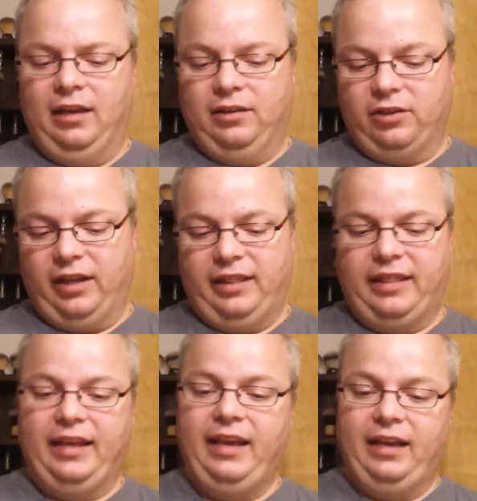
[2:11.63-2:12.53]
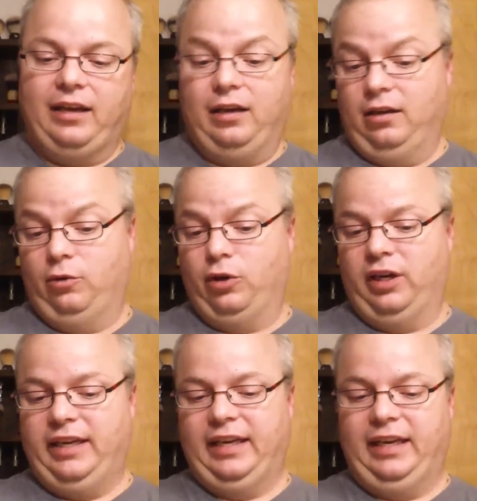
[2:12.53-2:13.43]
So I think we're
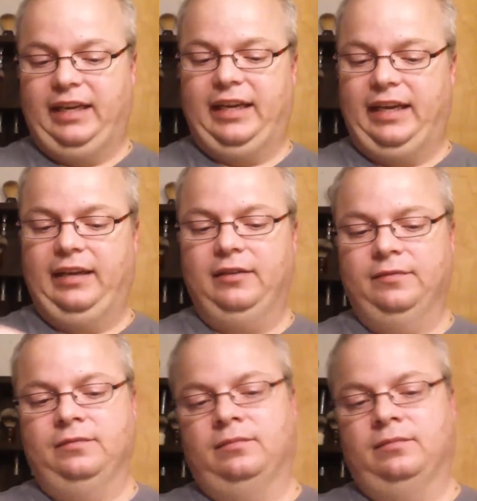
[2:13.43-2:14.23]
getting a